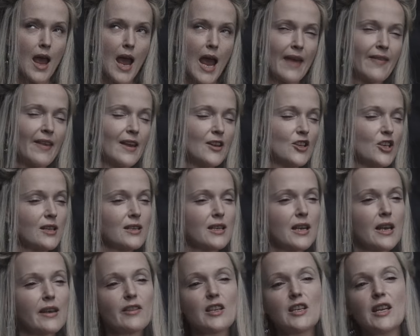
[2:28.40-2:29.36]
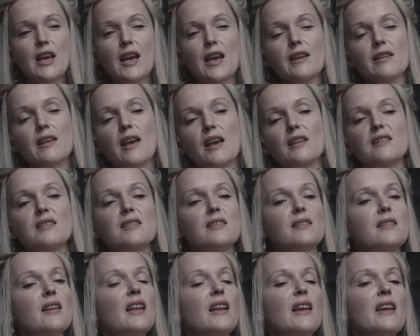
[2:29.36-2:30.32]
And then just the other day, that
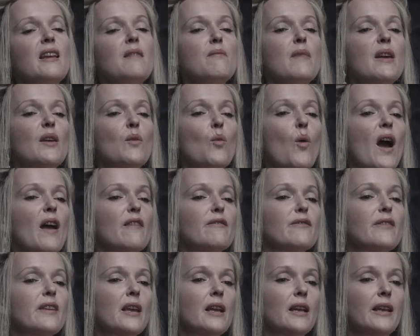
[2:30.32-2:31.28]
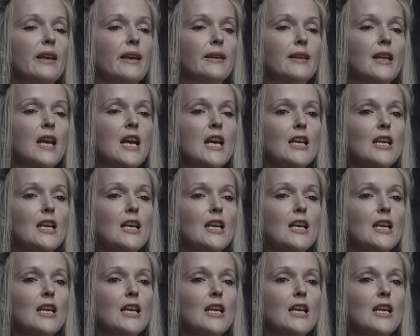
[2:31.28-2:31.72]
silly midwife, Killian,